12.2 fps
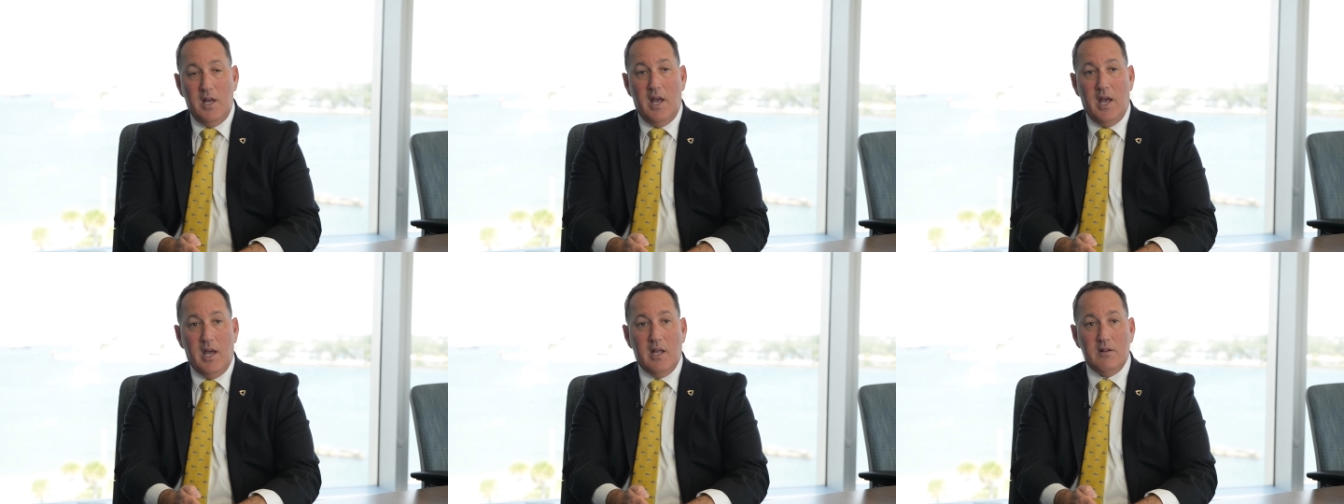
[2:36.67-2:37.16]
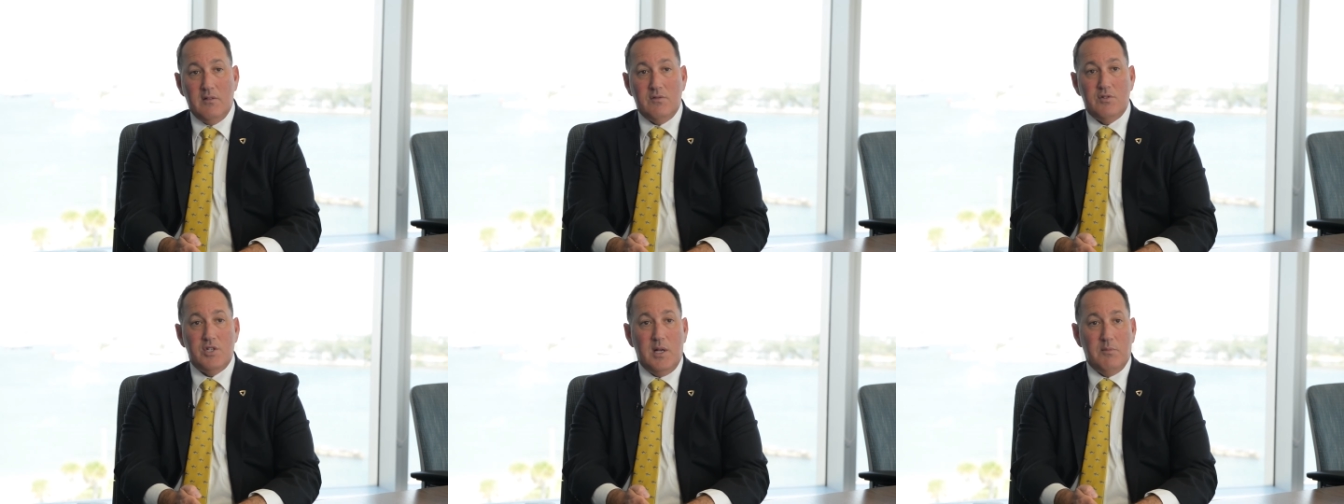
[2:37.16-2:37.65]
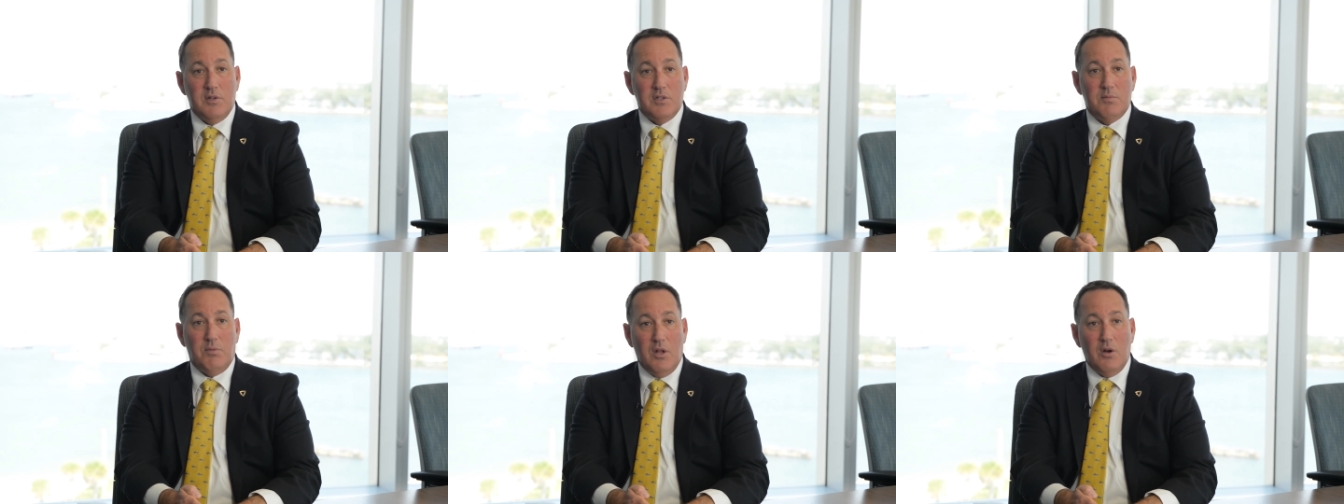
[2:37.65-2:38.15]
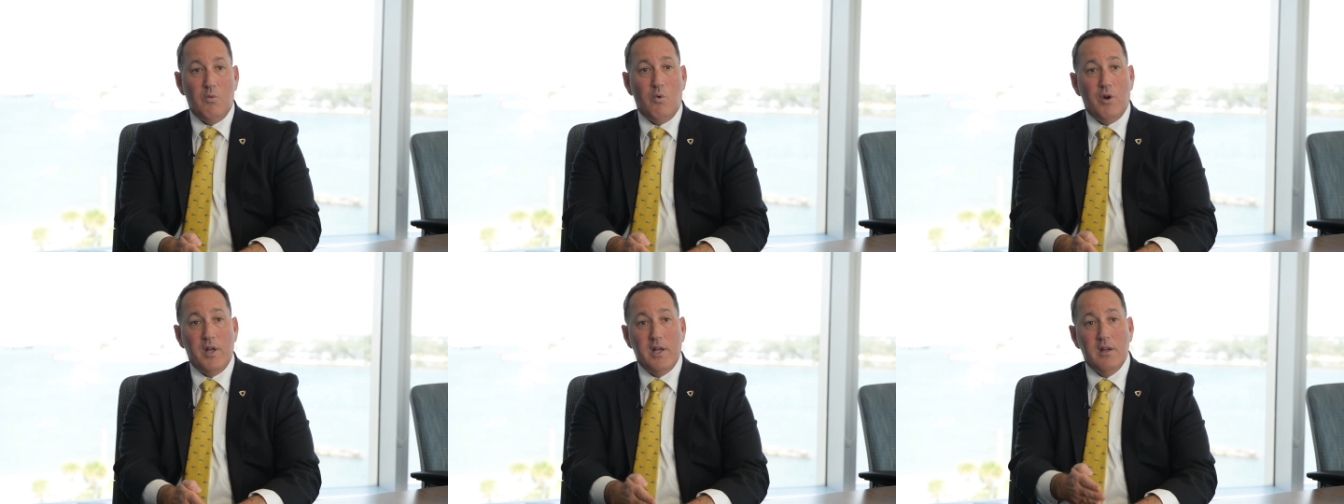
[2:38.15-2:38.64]
and shameless plug
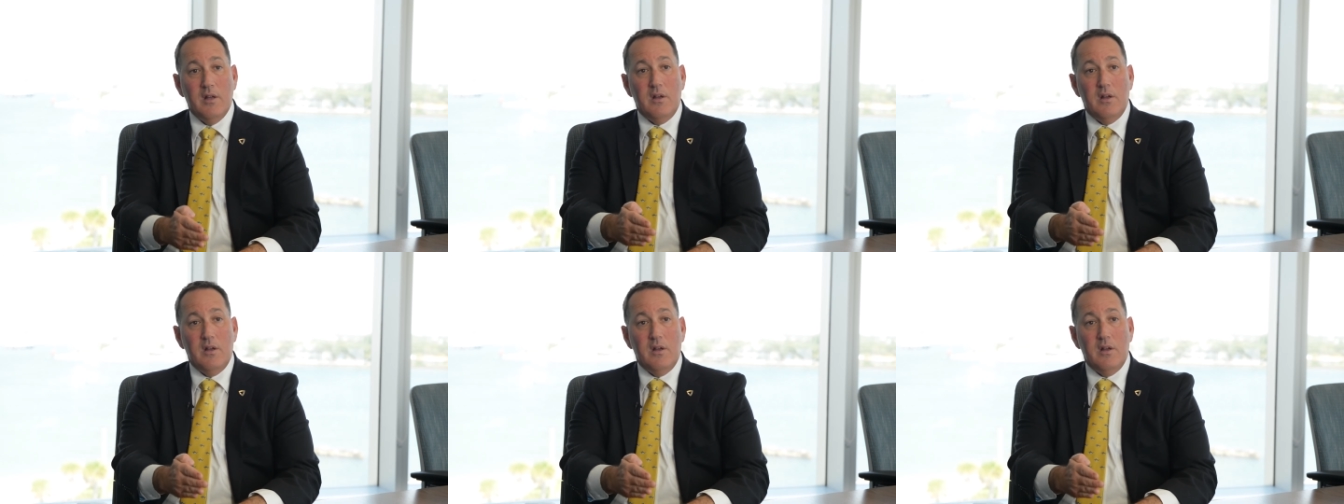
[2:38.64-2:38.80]
warning,